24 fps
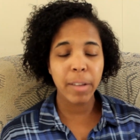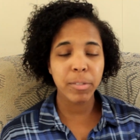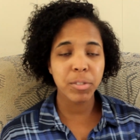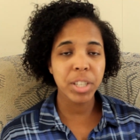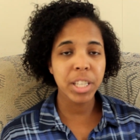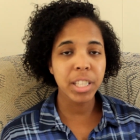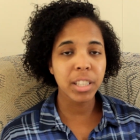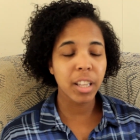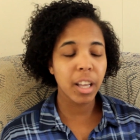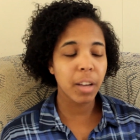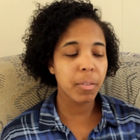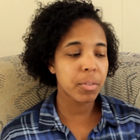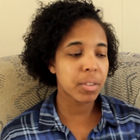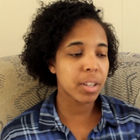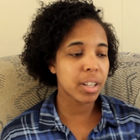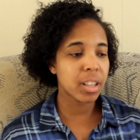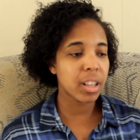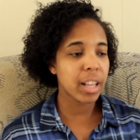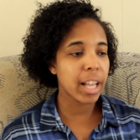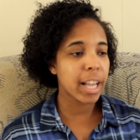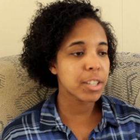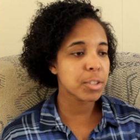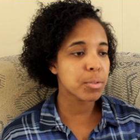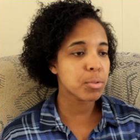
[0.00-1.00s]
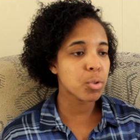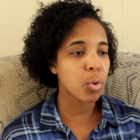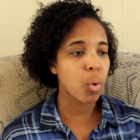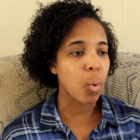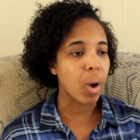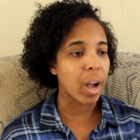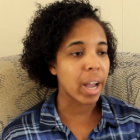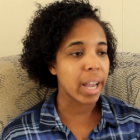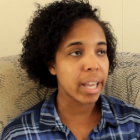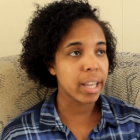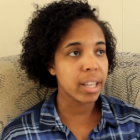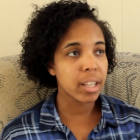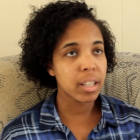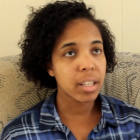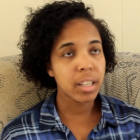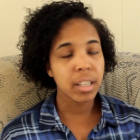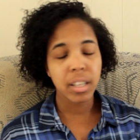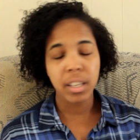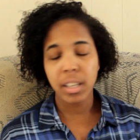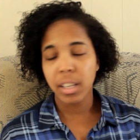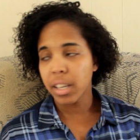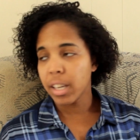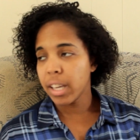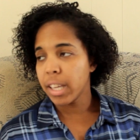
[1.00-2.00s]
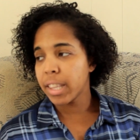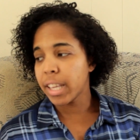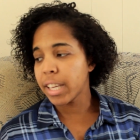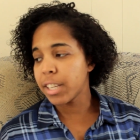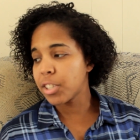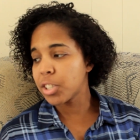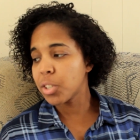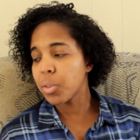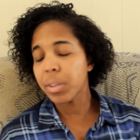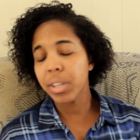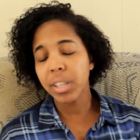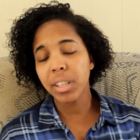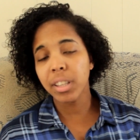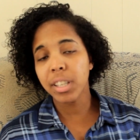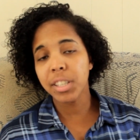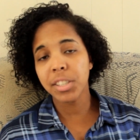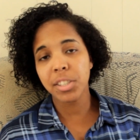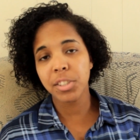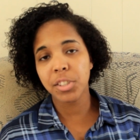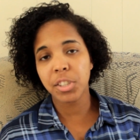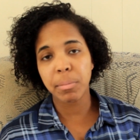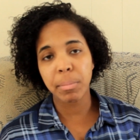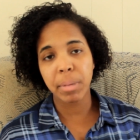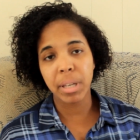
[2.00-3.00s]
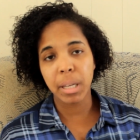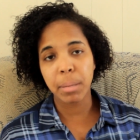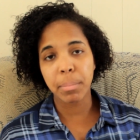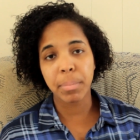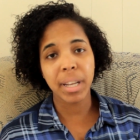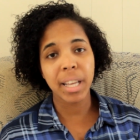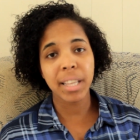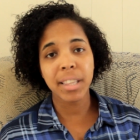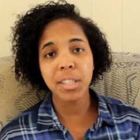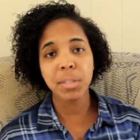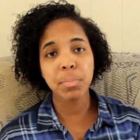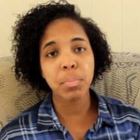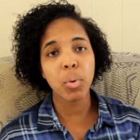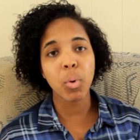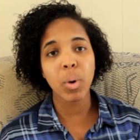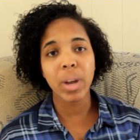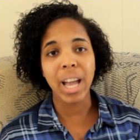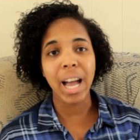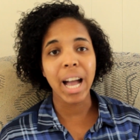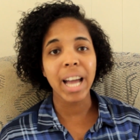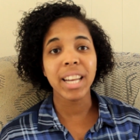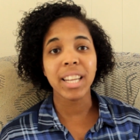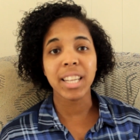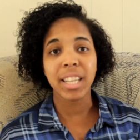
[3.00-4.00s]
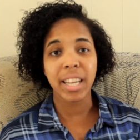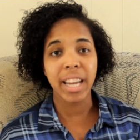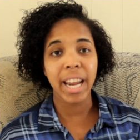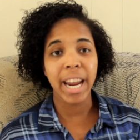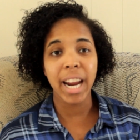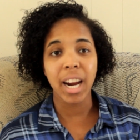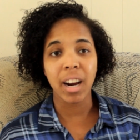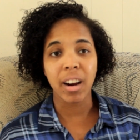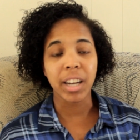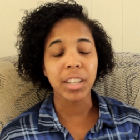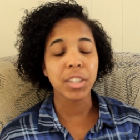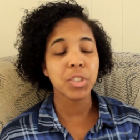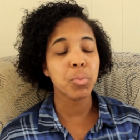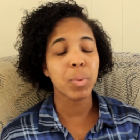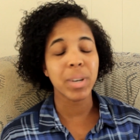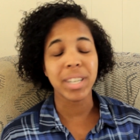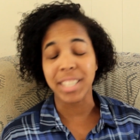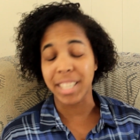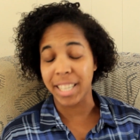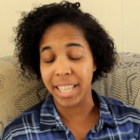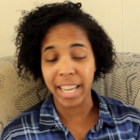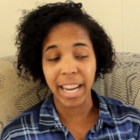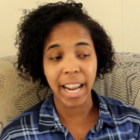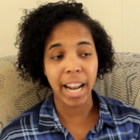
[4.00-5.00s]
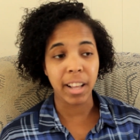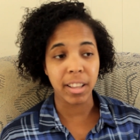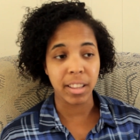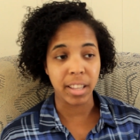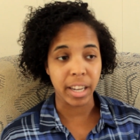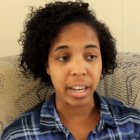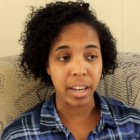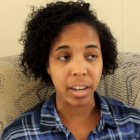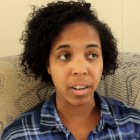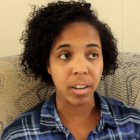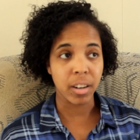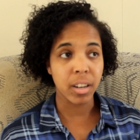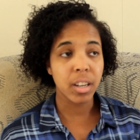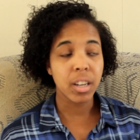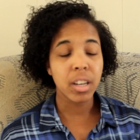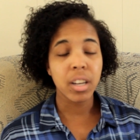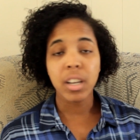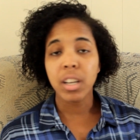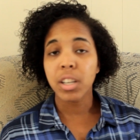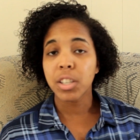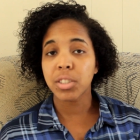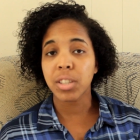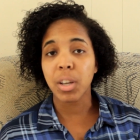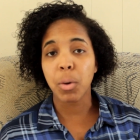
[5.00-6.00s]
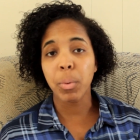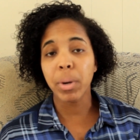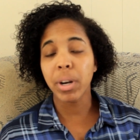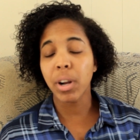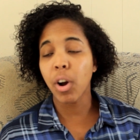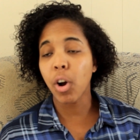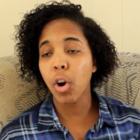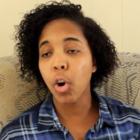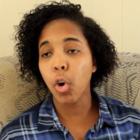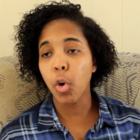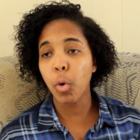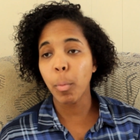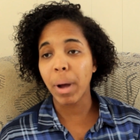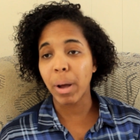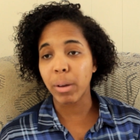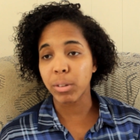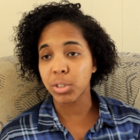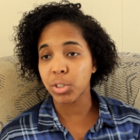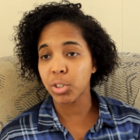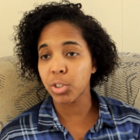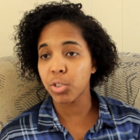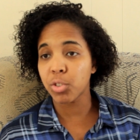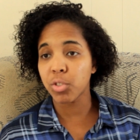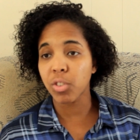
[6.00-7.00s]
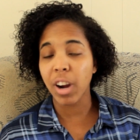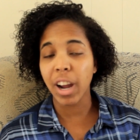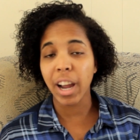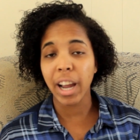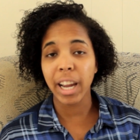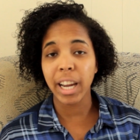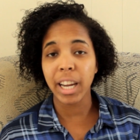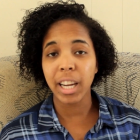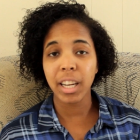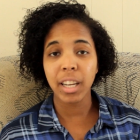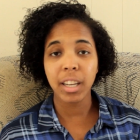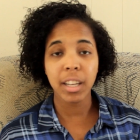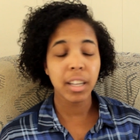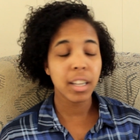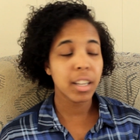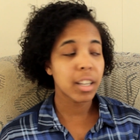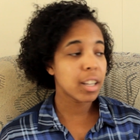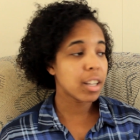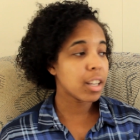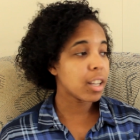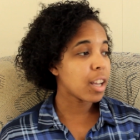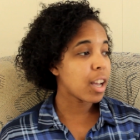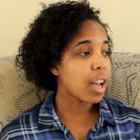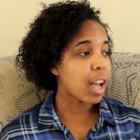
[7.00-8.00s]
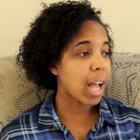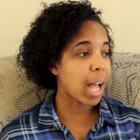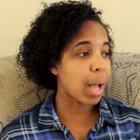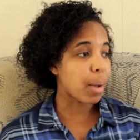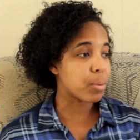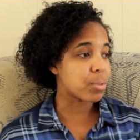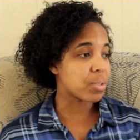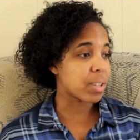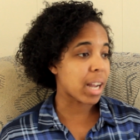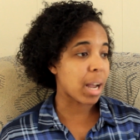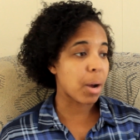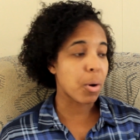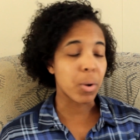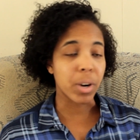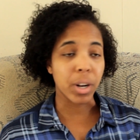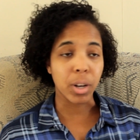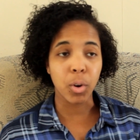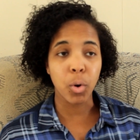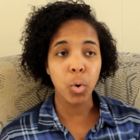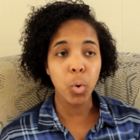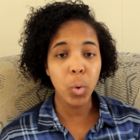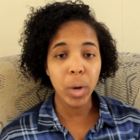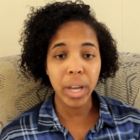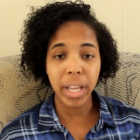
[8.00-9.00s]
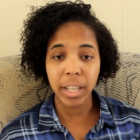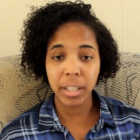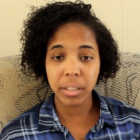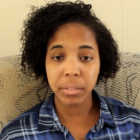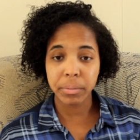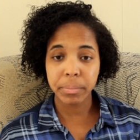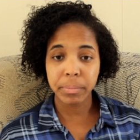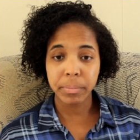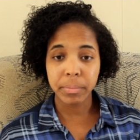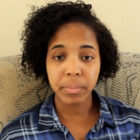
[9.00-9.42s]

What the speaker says: after he left, the class was quiet. They still didn't listen to me, but at this point, I didn't care. I just wanted to get out of there. So I went home, I was crying. I was like, I'm going to quit.